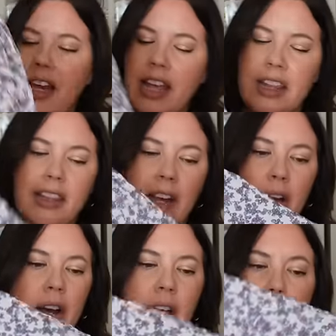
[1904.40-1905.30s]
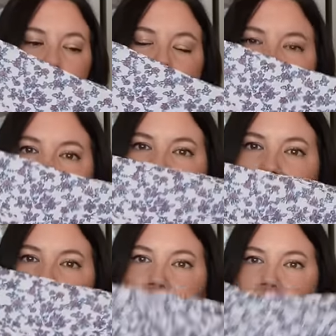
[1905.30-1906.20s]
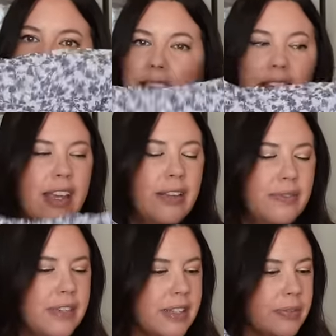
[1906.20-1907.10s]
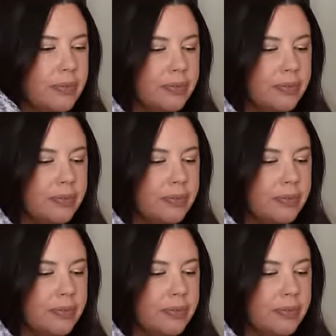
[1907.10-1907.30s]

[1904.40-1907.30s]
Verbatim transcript: neck there, kind of peasant-style sleeves.